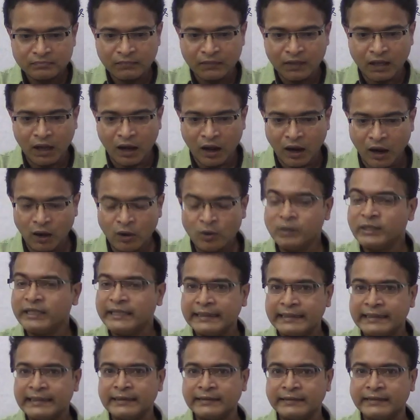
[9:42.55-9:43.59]
How
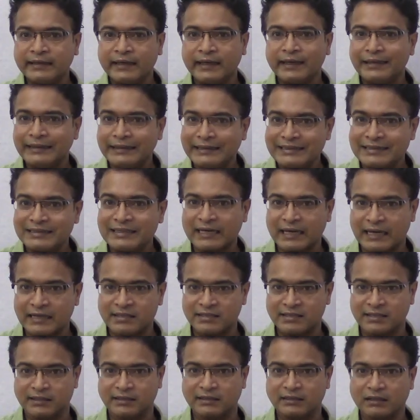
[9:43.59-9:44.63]
DNA is
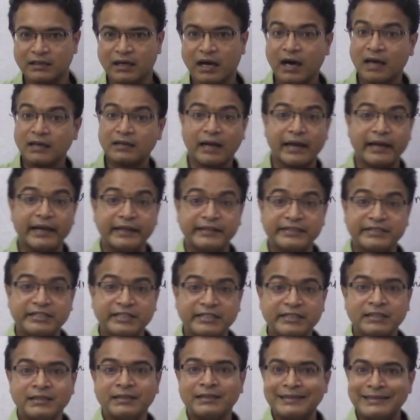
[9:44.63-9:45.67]
considered or a
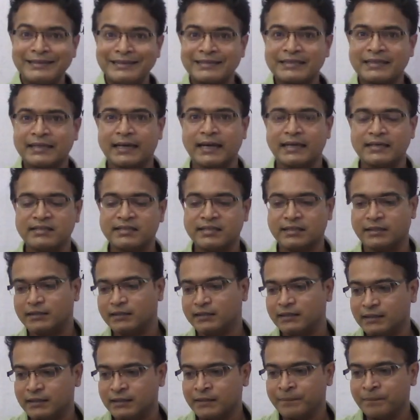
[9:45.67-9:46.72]
gene is
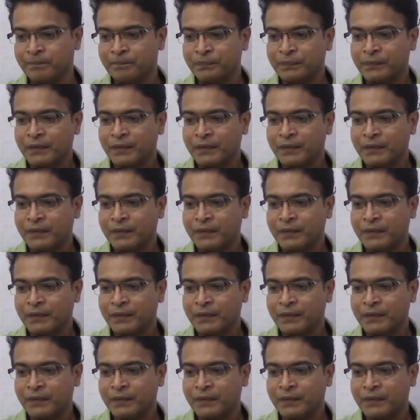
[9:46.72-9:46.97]
considered